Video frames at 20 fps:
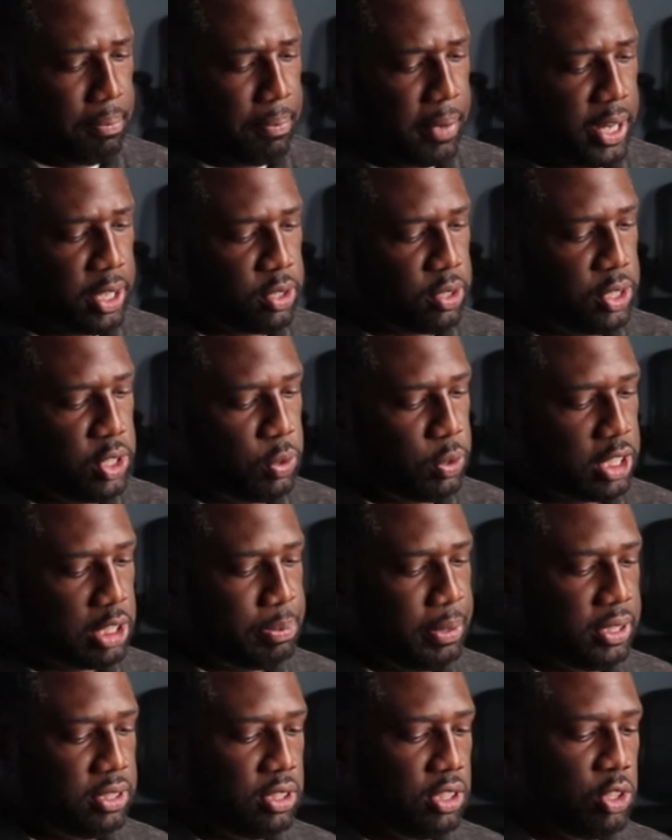micro U S
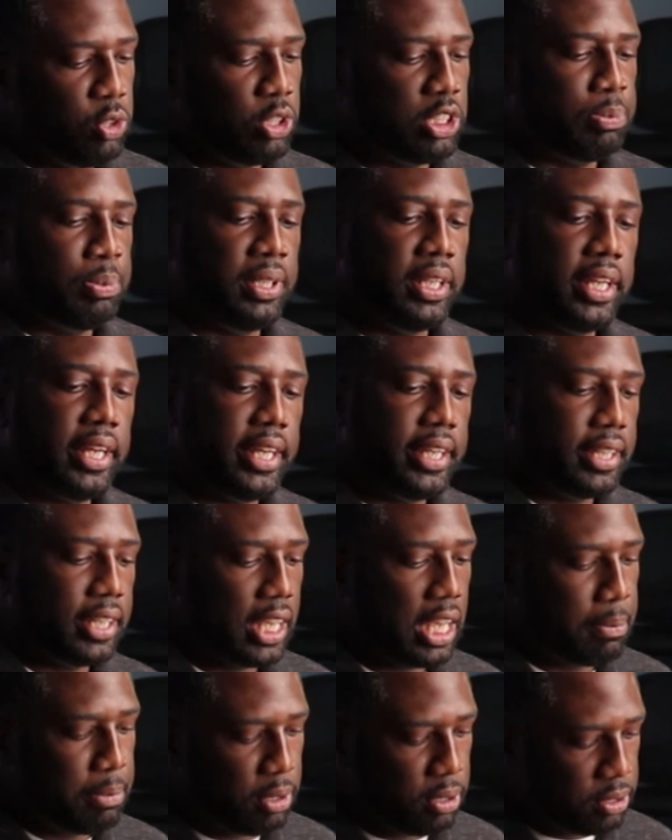B to U S B A
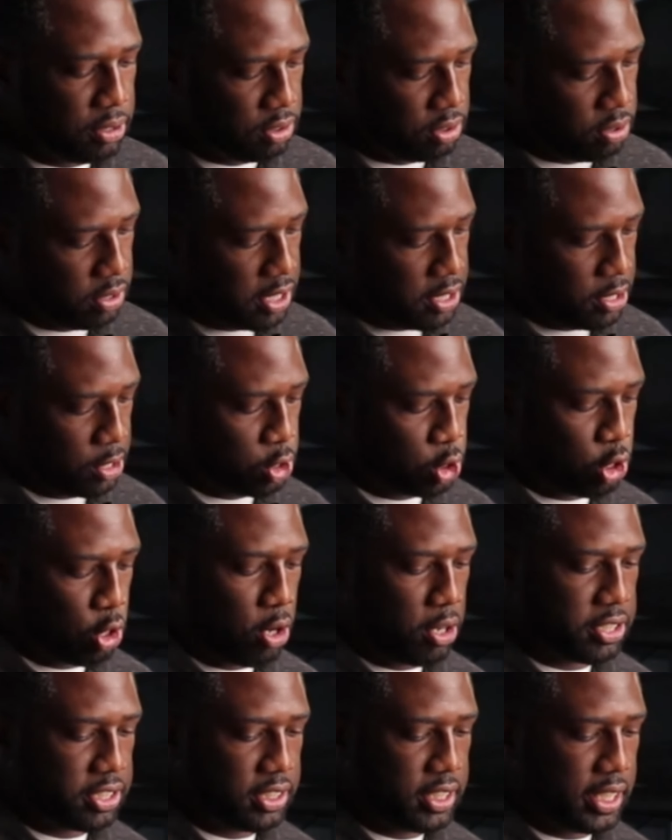cable to either
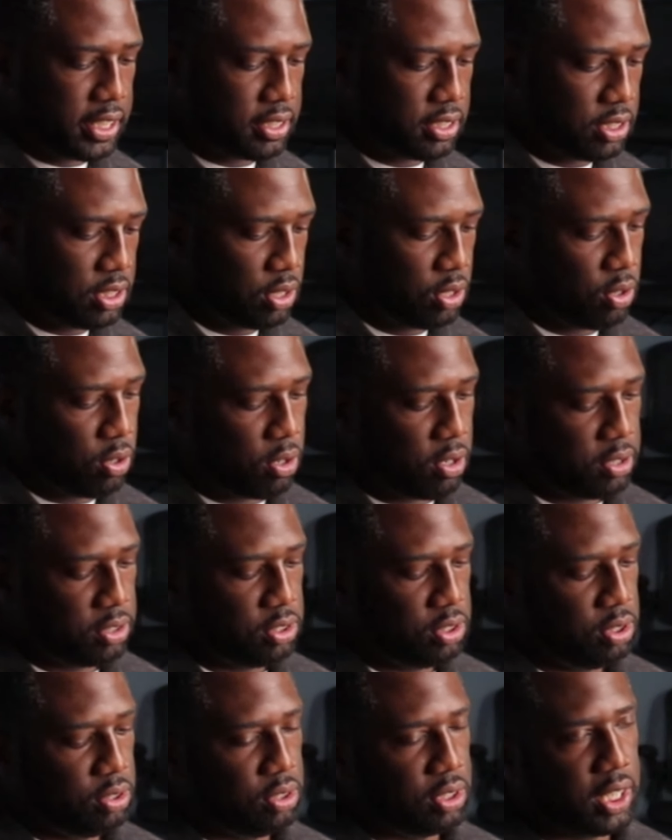charge this or
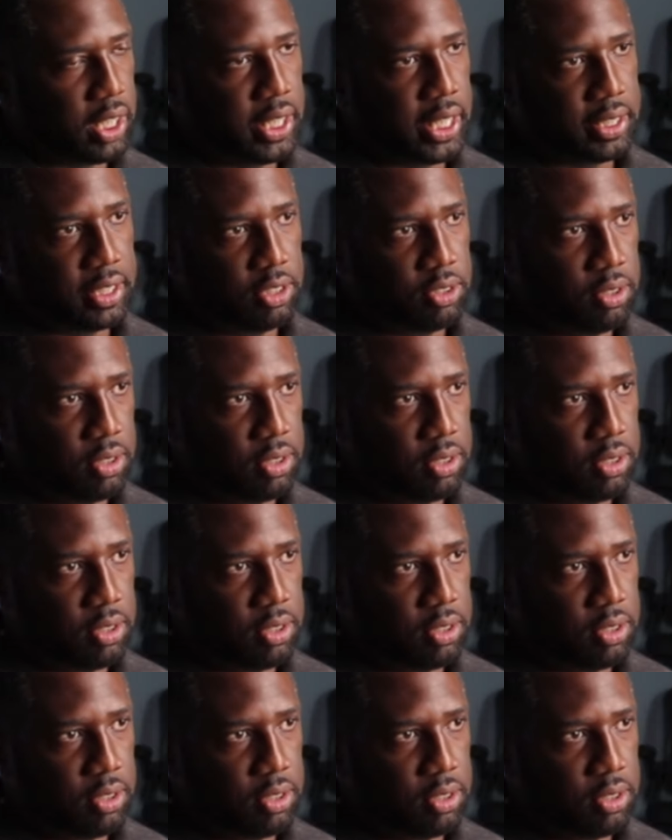to connect it